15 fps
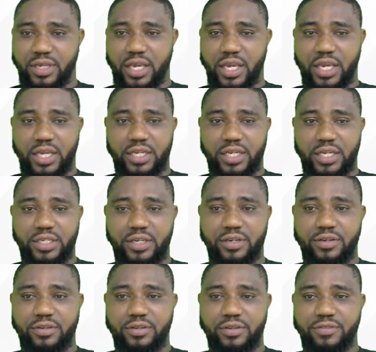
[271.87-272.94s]
in
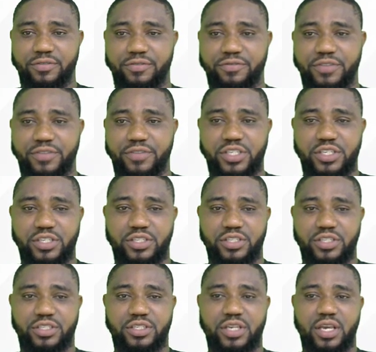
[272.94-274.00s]

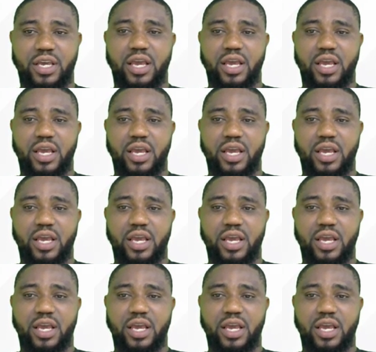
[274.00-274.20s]
fishes